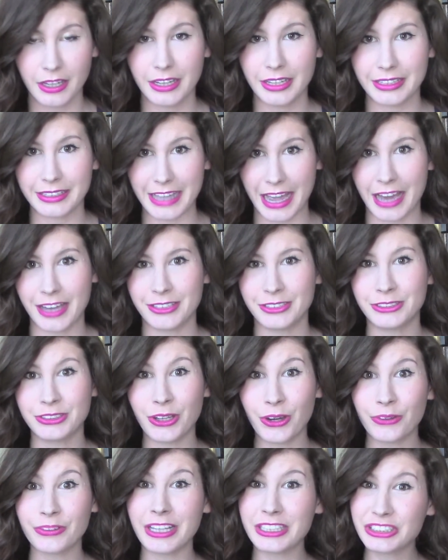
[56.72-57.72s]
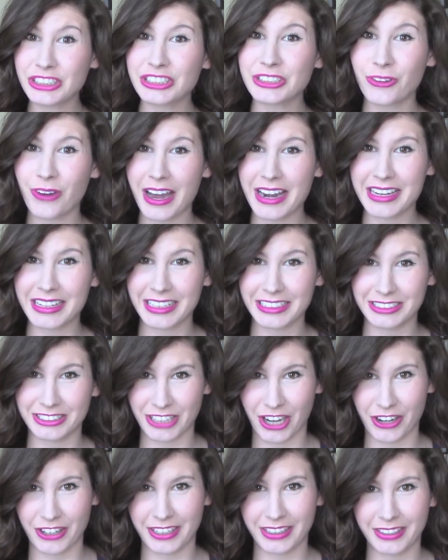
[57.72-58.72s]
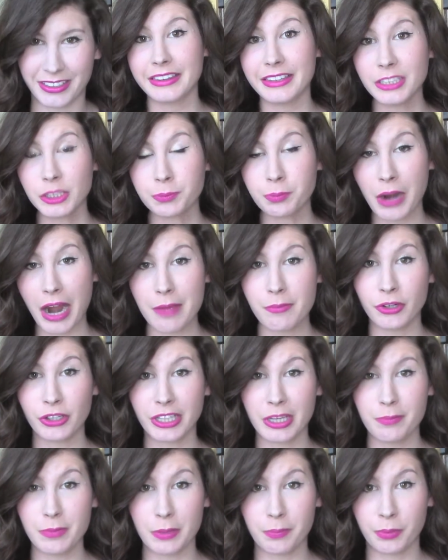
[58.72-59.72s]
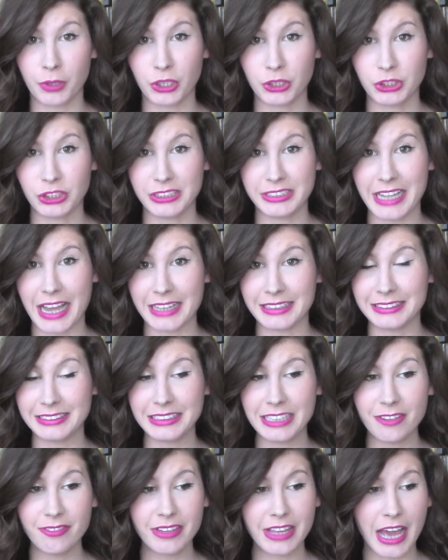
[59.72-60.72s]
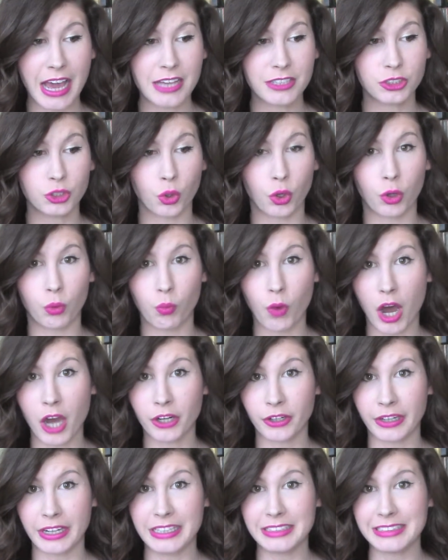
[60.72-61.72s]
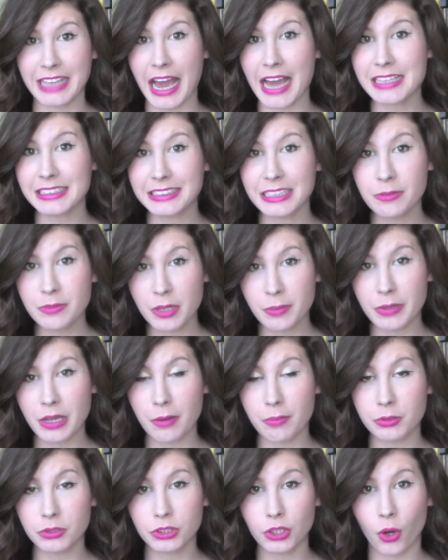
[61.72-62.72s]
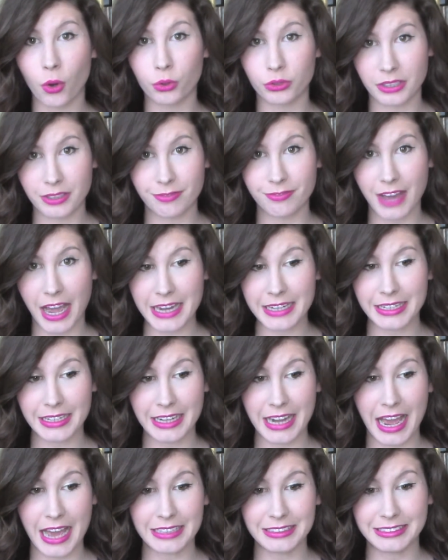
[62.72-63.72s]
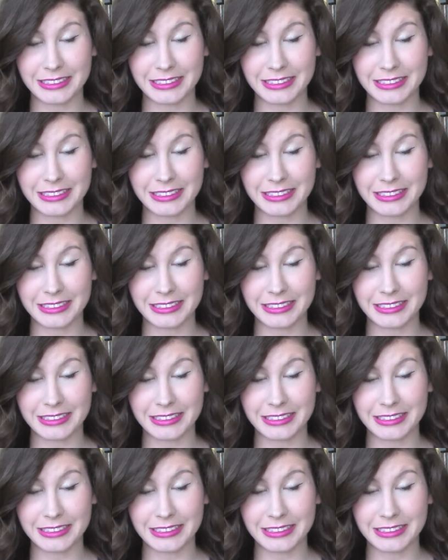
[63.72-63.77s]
yeah, so let's just go ahead and get started. This primer can be purchased at CVS or Walgreens. I seem to be able to only find it at